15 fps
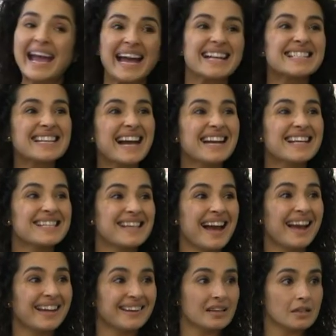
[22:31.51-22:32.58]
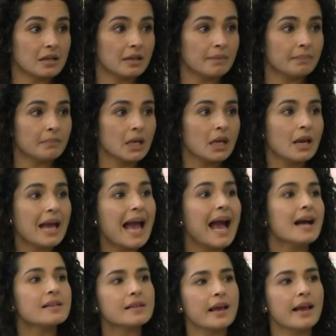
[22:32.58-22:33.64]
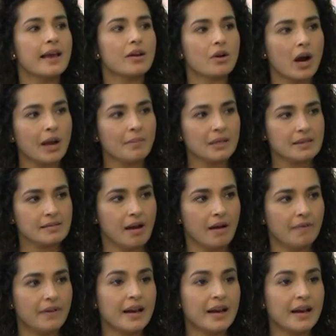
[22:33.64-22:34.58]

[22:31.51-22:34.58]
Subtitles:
anti-Zionism as a hate crime itself.